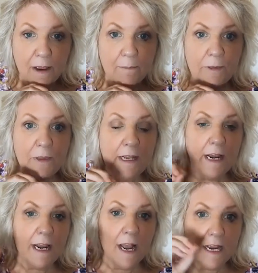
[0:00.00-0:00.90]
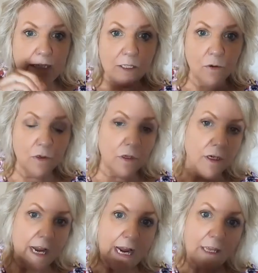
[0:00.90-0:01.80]
But then a high schooler,
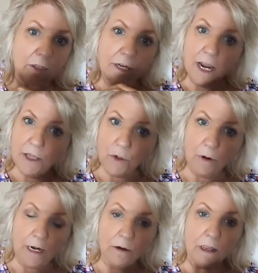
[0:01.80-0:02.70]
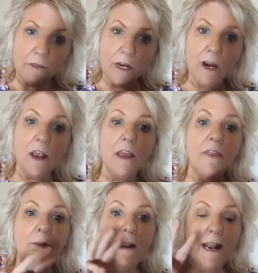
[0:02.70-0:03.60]
an 8th, 9th grader in there,
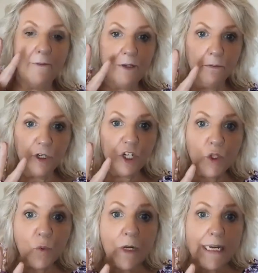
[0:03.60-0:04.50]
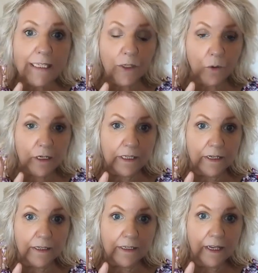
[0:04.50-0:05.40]
they might have to merge 3
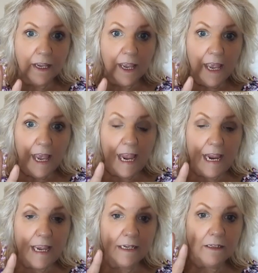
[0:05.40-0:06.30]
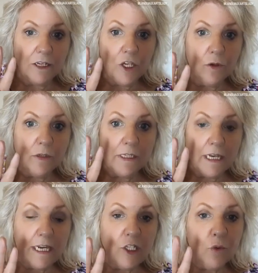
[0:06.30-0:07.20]
sources and use
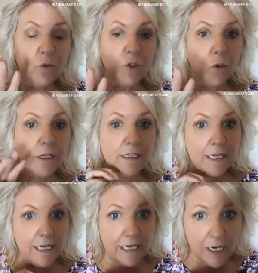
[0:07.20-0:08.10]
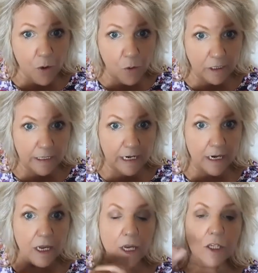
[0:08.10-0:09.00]
each source equally.
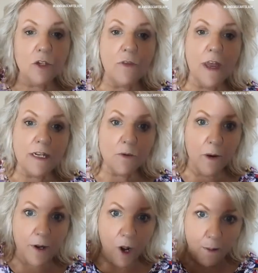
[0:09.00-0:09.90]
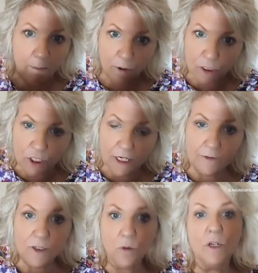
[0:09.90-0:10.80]
So that is what we call merging of
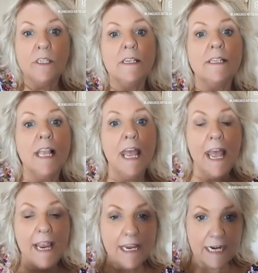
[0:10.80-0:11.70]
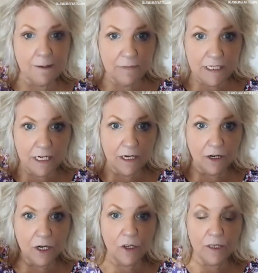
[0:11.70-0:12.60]
sources and getting
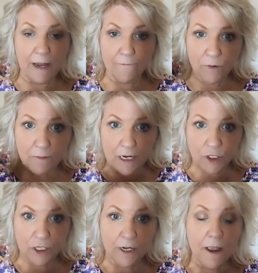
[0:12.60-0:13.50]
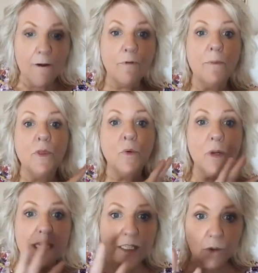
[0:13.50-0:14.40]
material information from
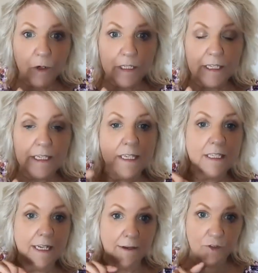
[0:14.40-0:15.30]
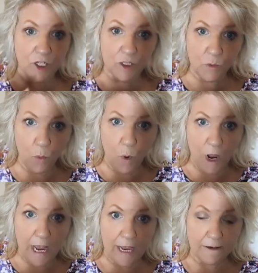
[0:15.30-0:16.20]
3 sources instead of just
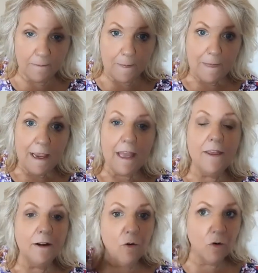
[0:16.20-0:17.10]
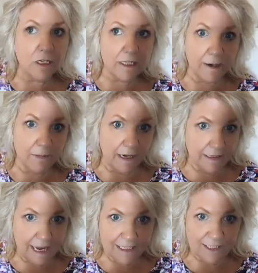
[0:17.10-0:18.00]
1. And then, of course, like my
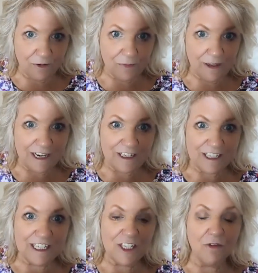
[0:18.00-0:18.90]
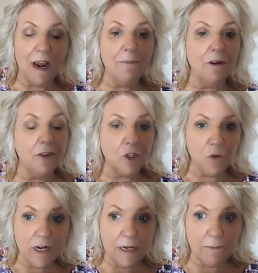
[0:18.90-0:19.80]
last group that I just described on the
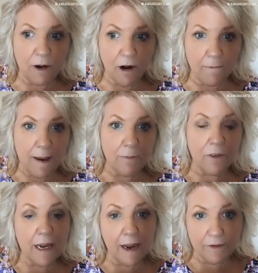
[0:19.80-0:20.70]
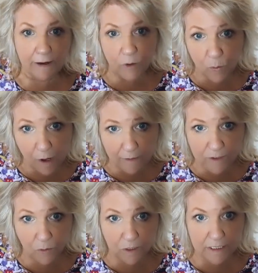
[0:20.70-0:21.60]
20 paragraph paper, they have to have 12
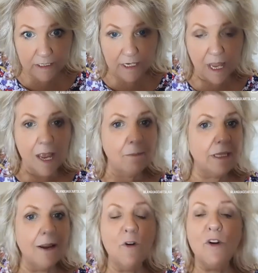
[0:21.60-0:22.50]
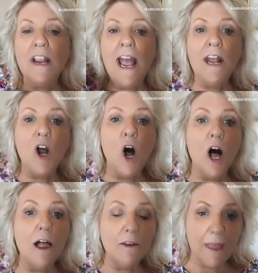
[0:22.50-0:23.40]
sources. But they've already had
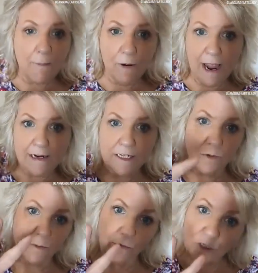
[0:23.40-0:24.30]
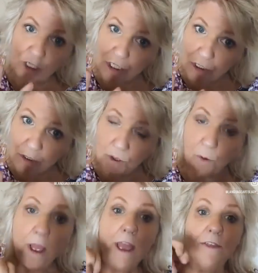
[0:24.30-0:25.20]
all of that practice with merging
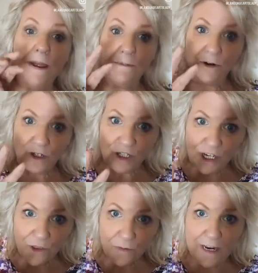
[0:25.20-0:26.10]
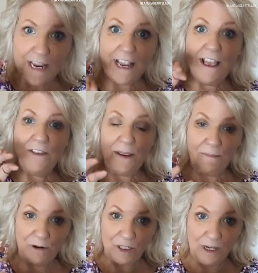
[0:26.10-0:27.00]
2, then merging 3, then
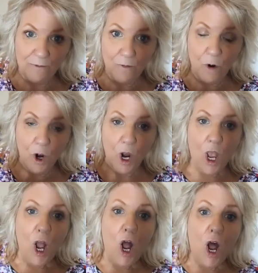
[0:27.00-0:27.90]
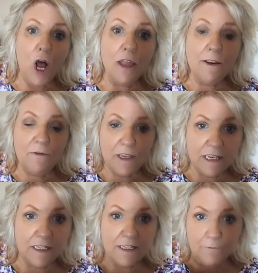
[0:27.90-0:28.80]
merging 4. All of
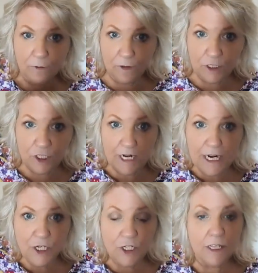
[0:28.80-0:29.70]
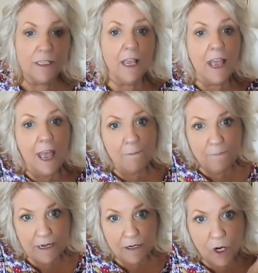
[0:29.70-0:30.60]
these differentiations have
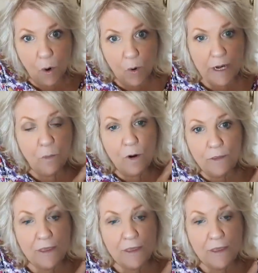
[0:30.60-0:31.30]
been going with